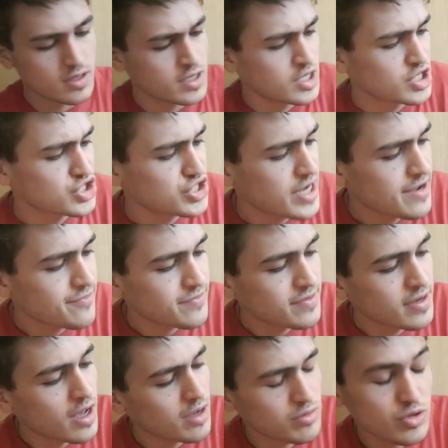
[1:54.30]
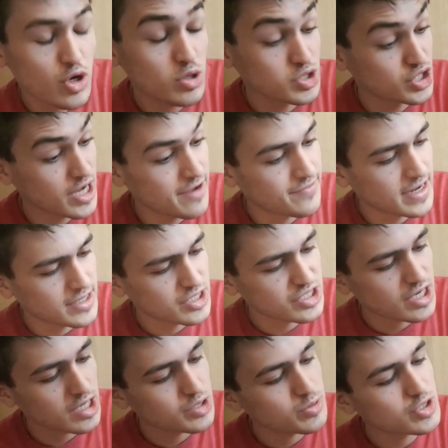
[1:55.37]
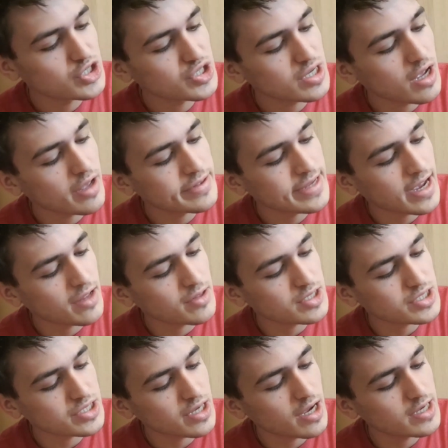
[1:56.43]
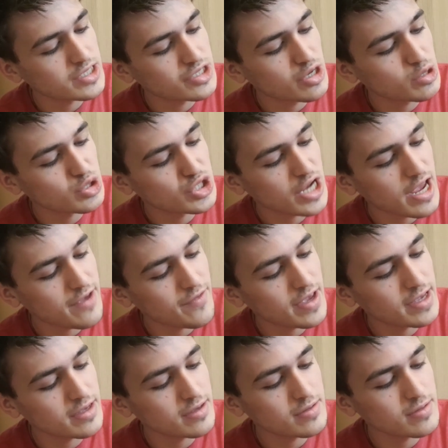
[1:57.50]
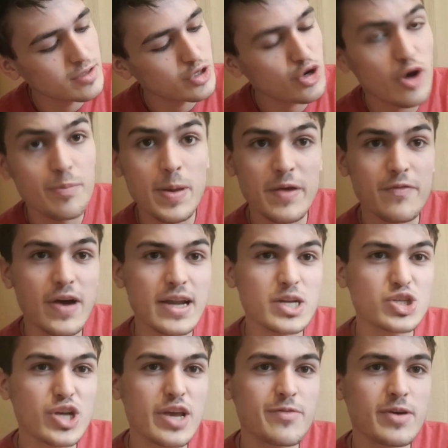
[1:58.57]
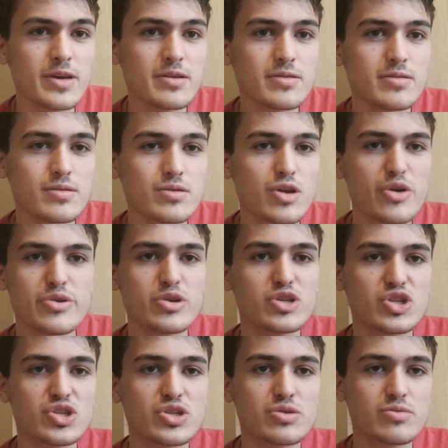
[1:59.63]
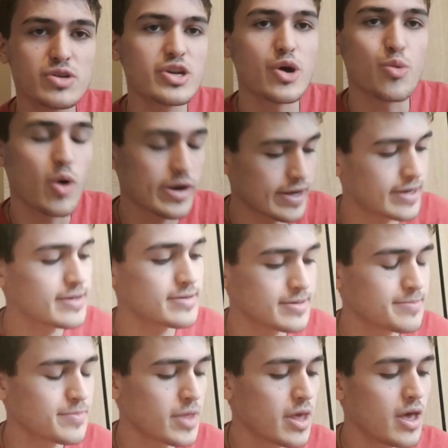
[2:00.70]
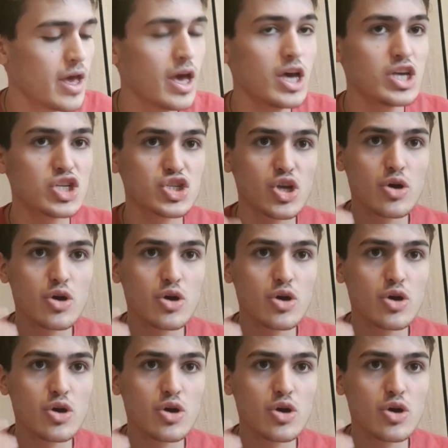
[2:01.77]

shave, not shave down the sides, we'll just cut down the sides, no shaving. You're not a big fan of shaving? No, you don't want it. So